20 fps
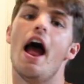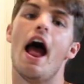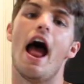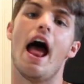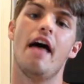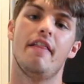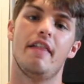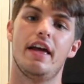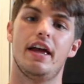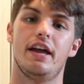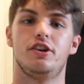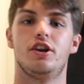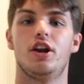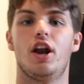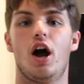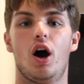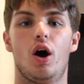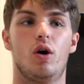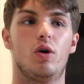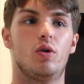And then, you
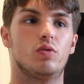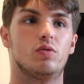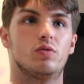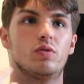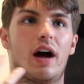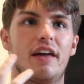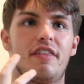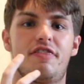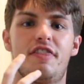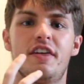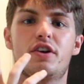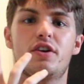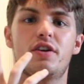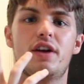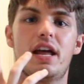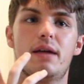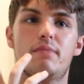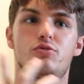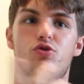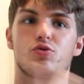know, I think her
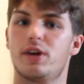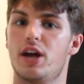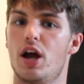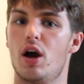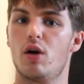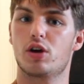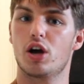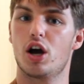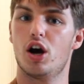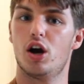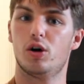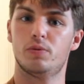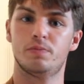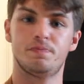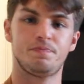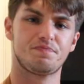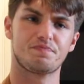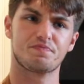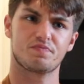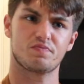name's
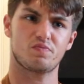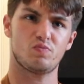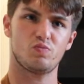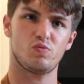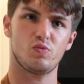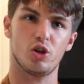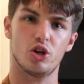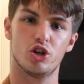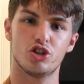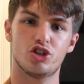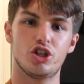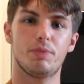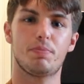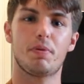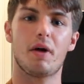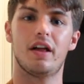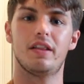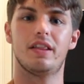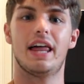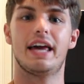Ryoko. She
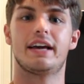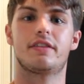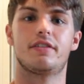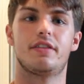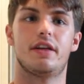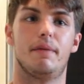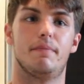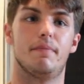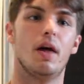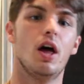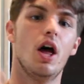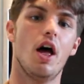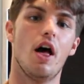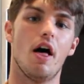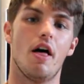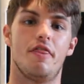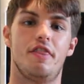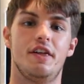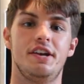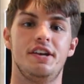brought like the
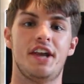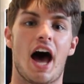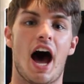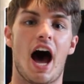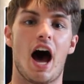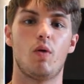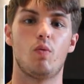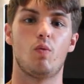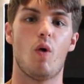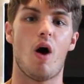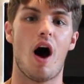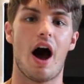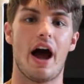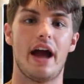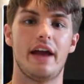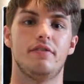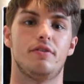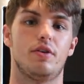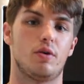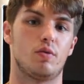the not
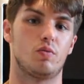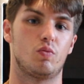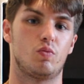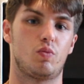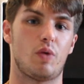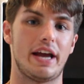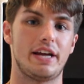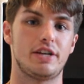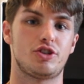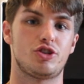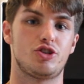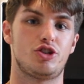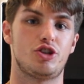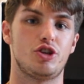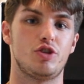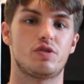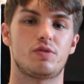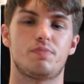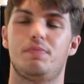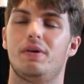wine, the rice
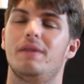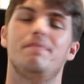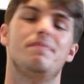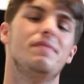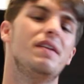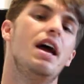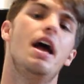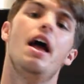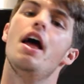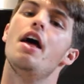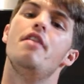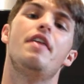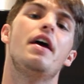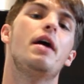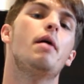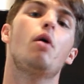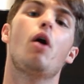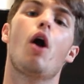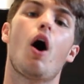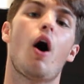juice, but
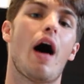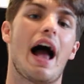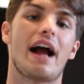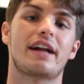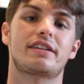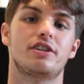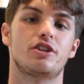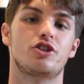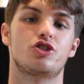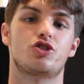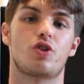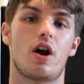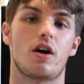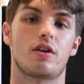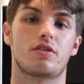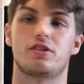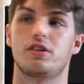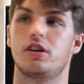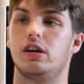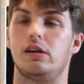they were all acting
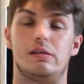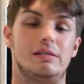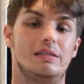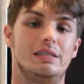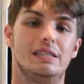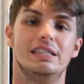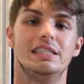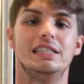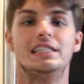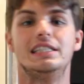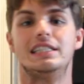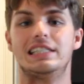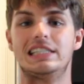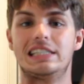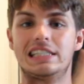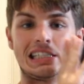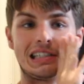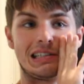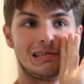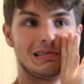drunk, so
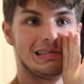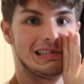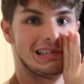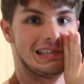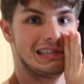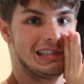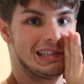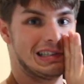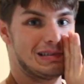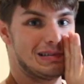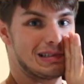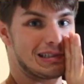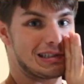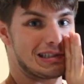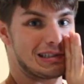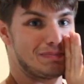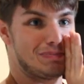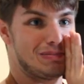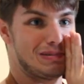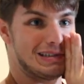I don't really know what
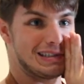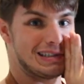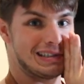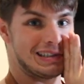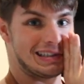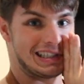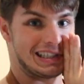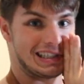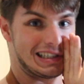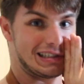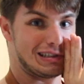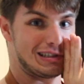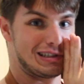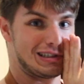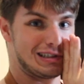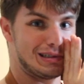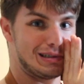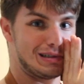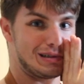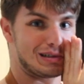she put in that
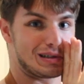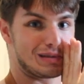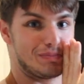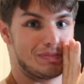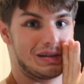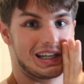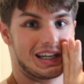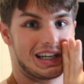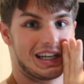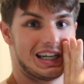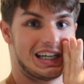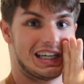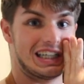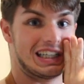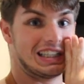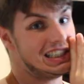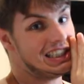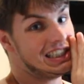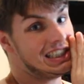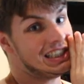juice, but
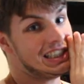uh